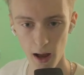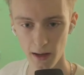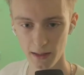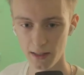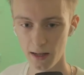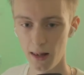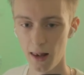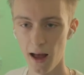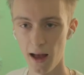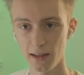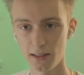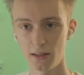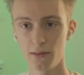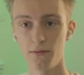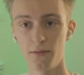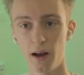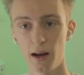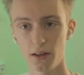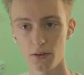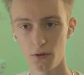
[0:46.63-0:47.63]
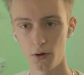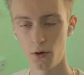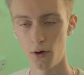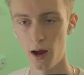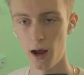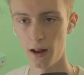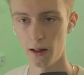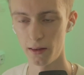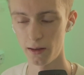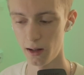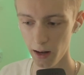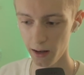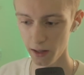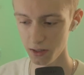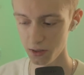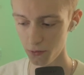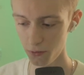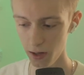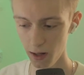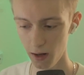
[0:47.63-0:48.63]
as the last effect on your edit. And
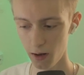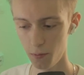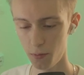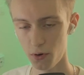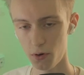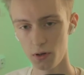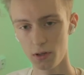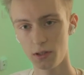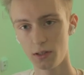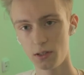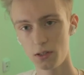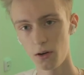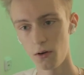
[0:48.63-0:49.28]
that's really important.